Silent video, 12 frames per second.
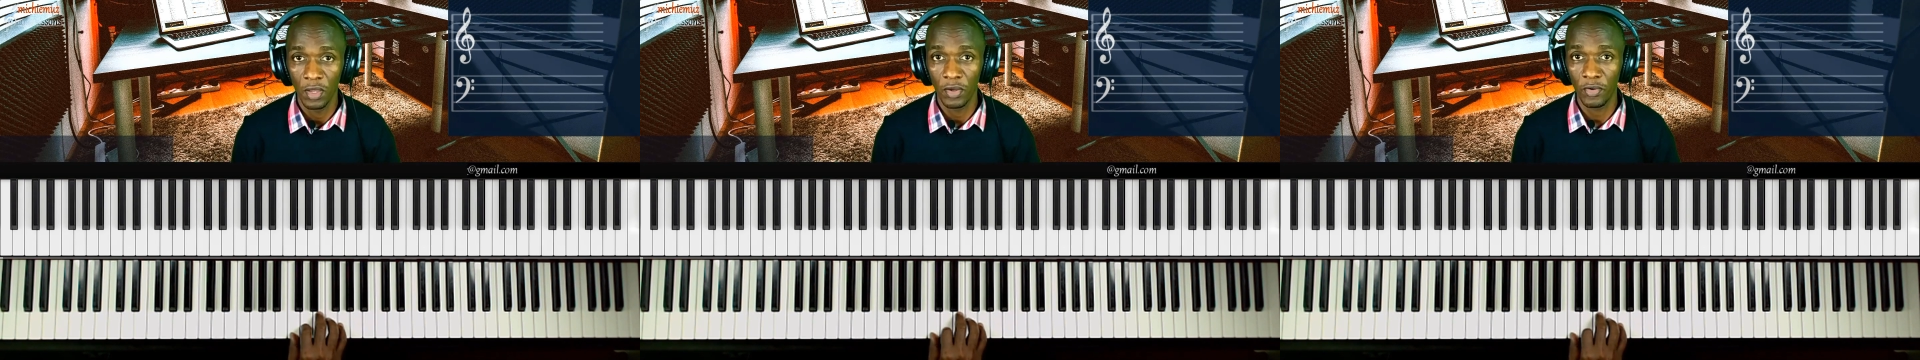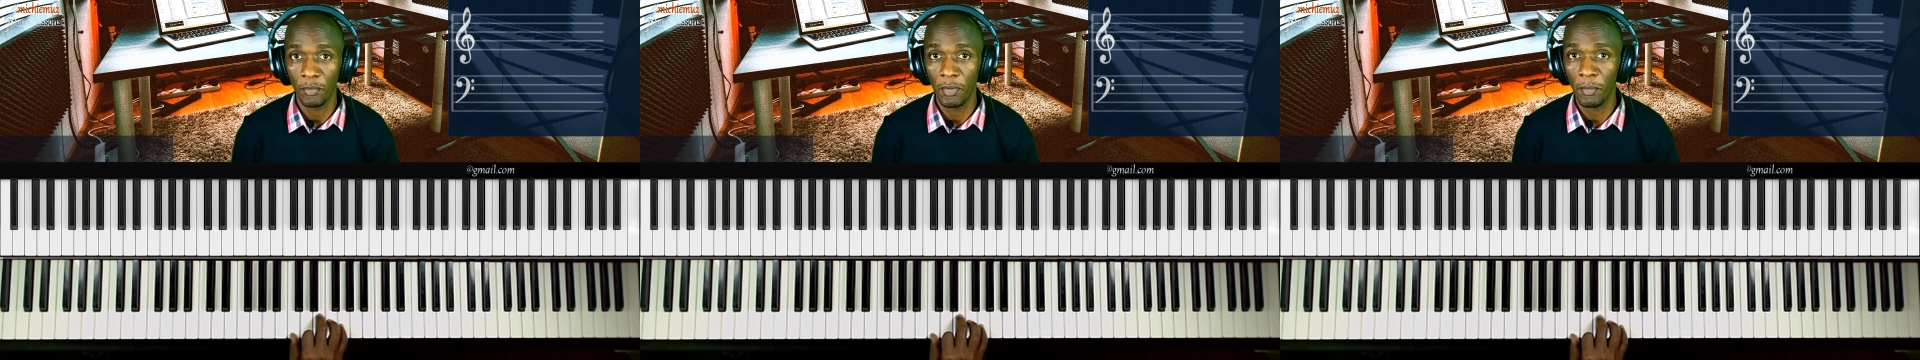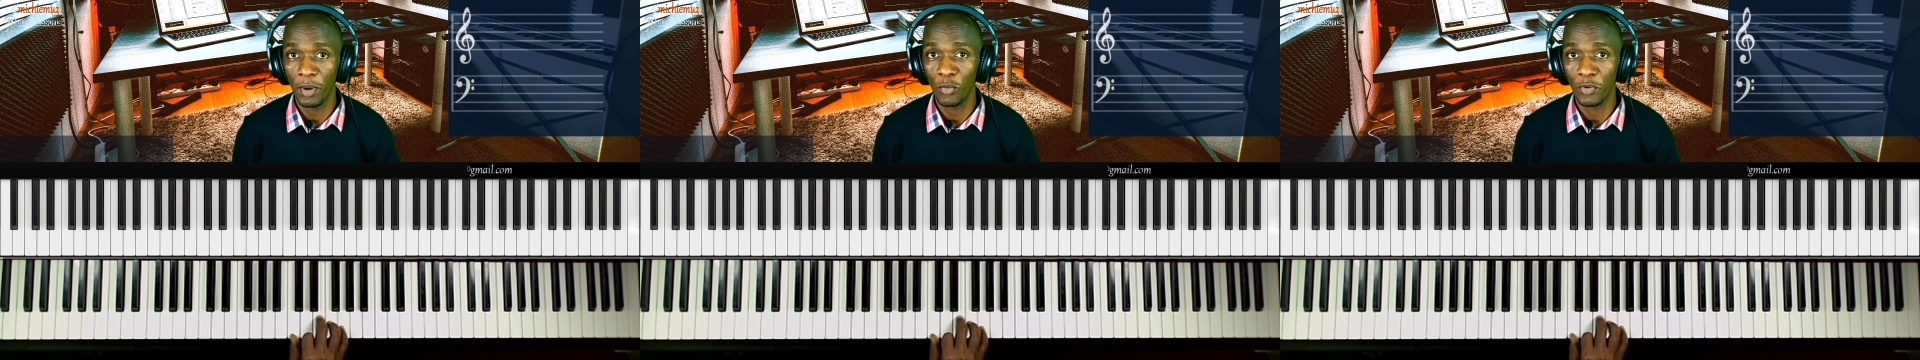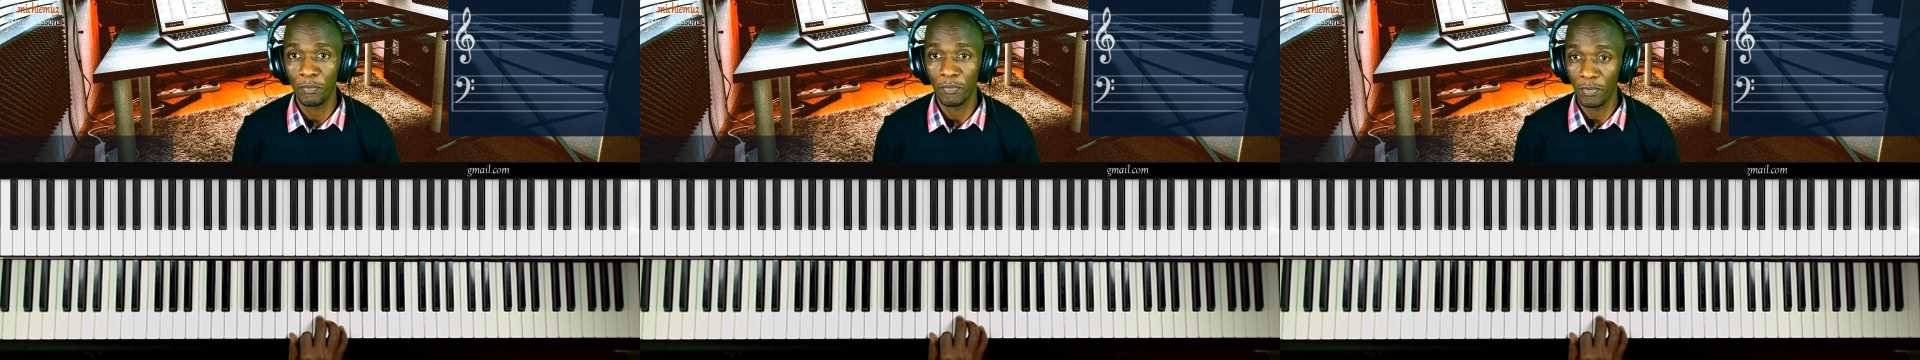Remember,
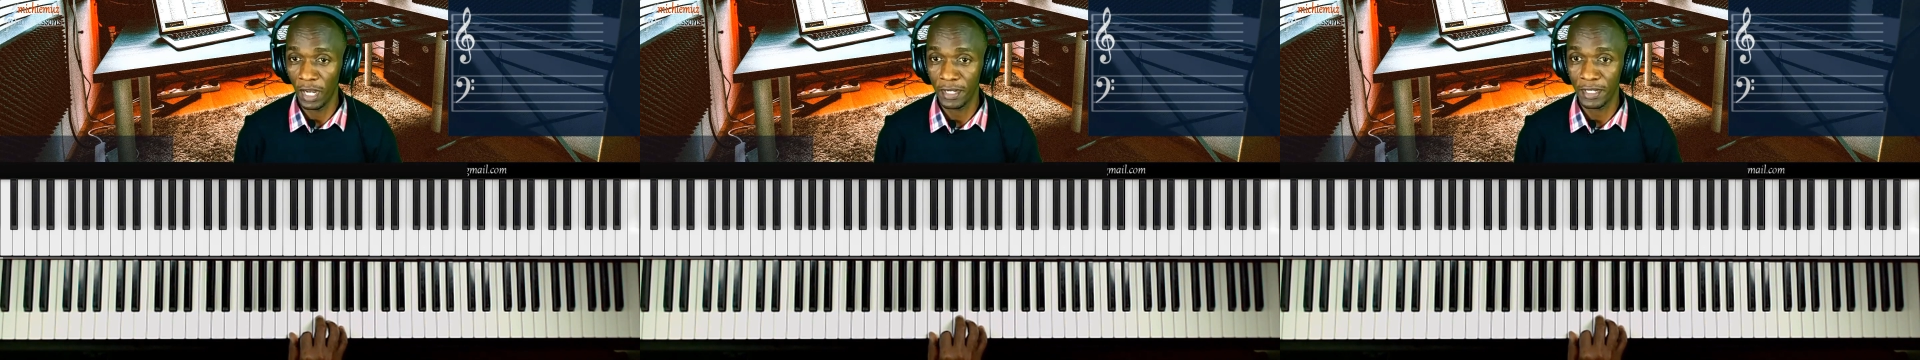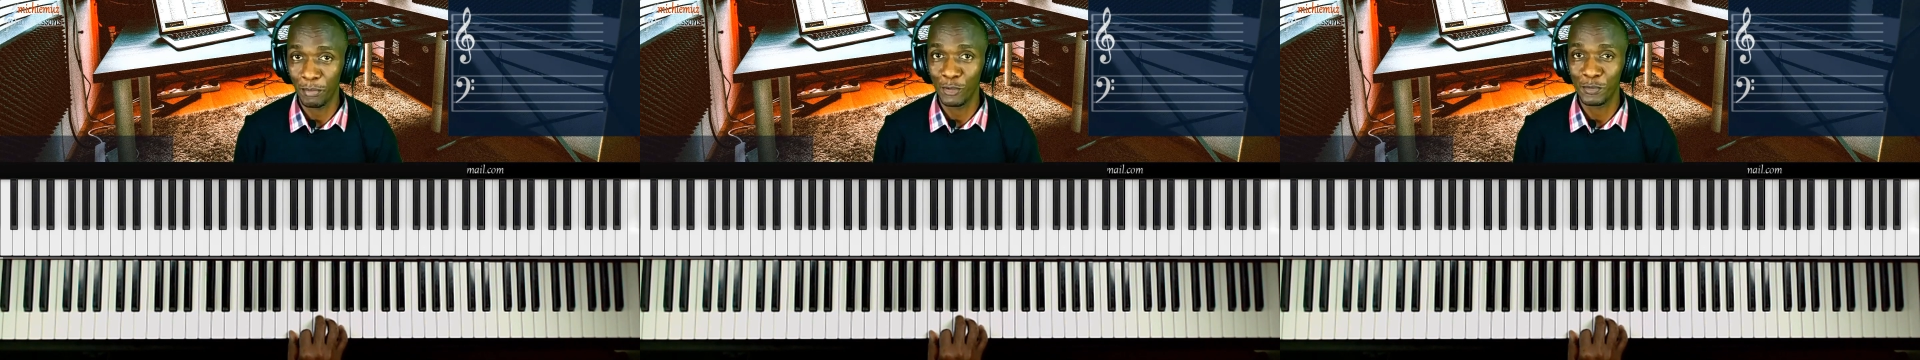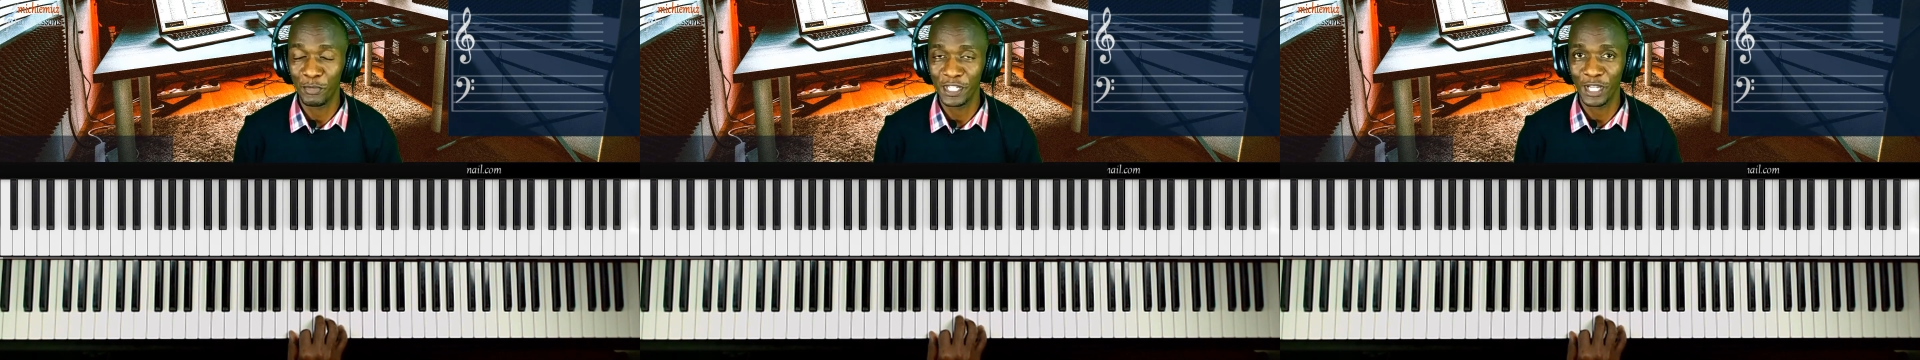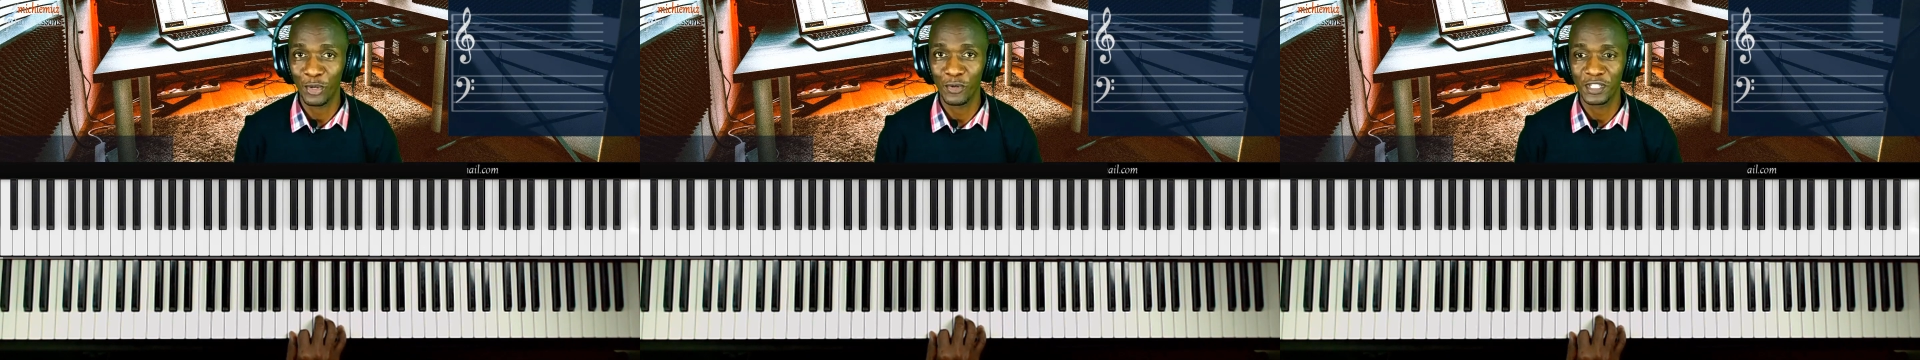we learned about
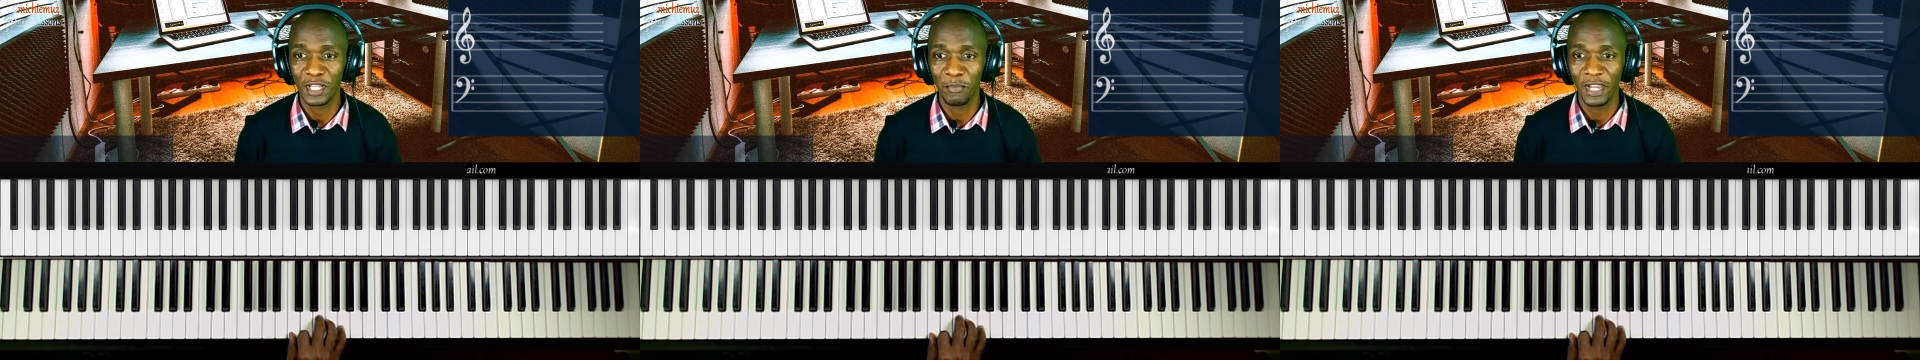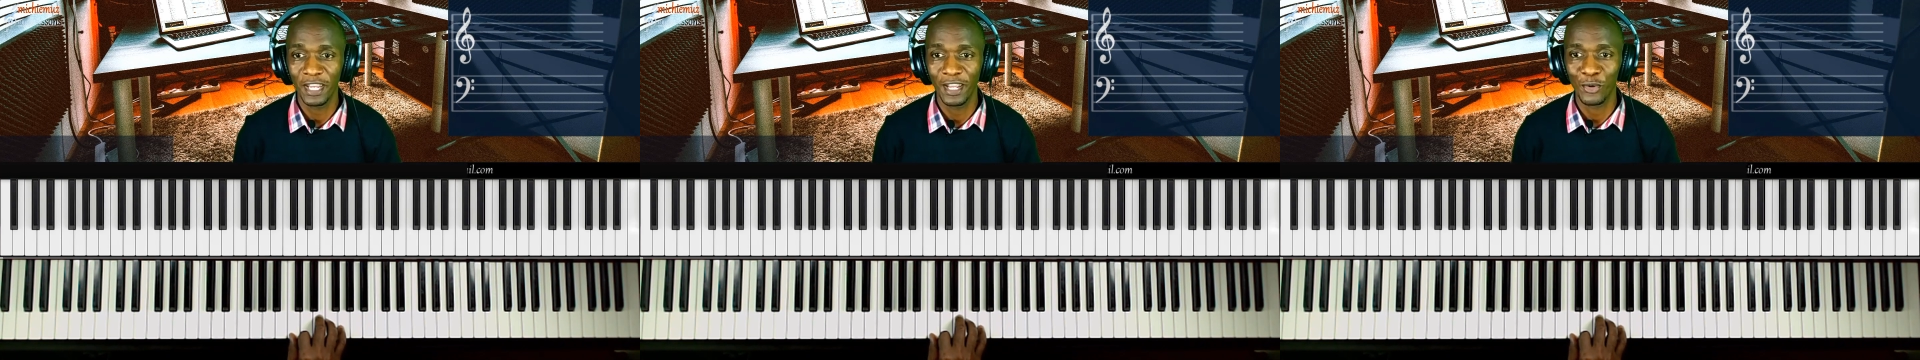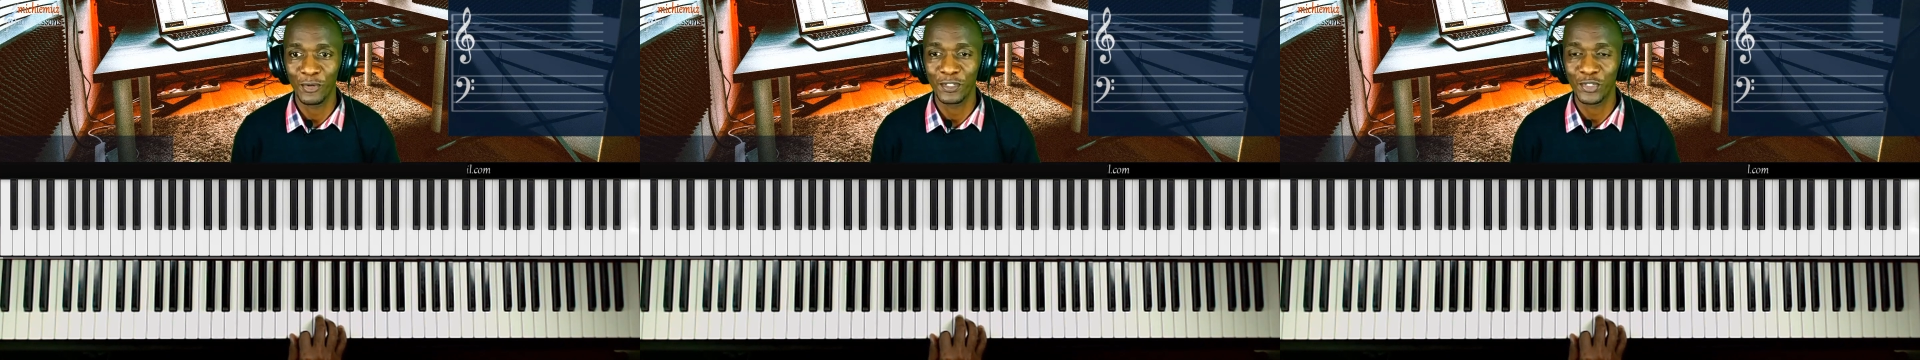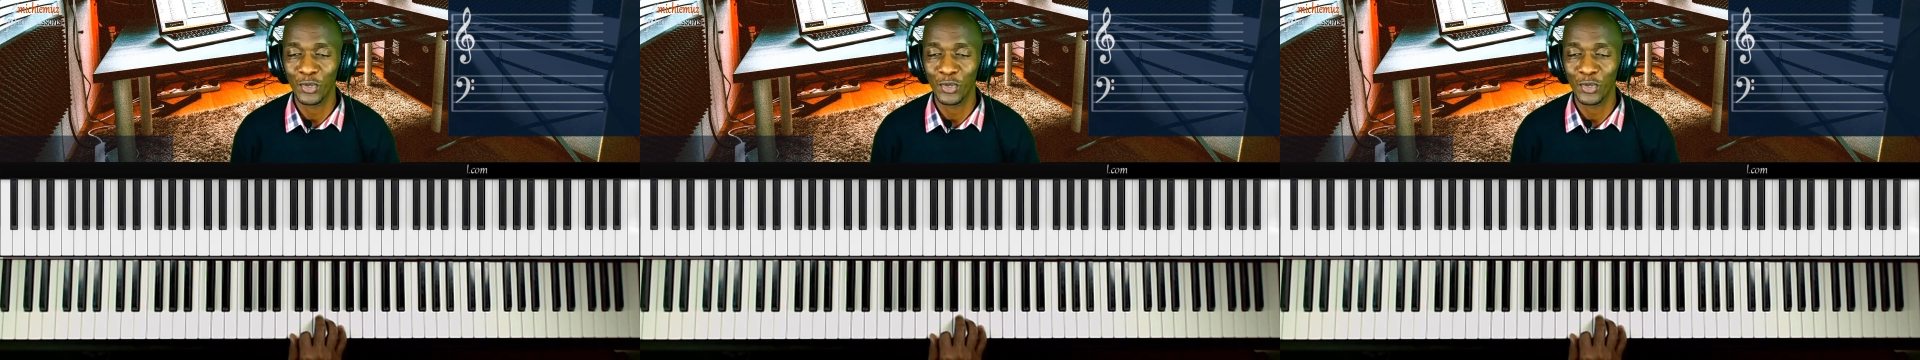major chords and minor chords.